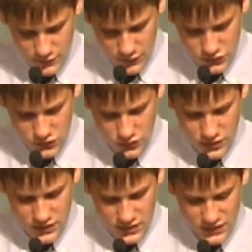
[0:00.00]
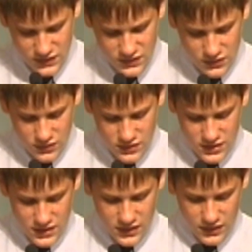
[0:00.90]
1 Corinthians
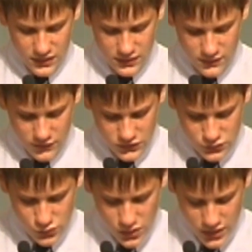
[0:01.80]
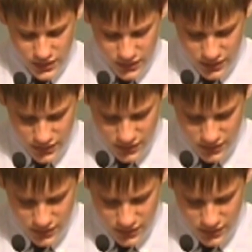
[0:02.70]
13, verse 1. It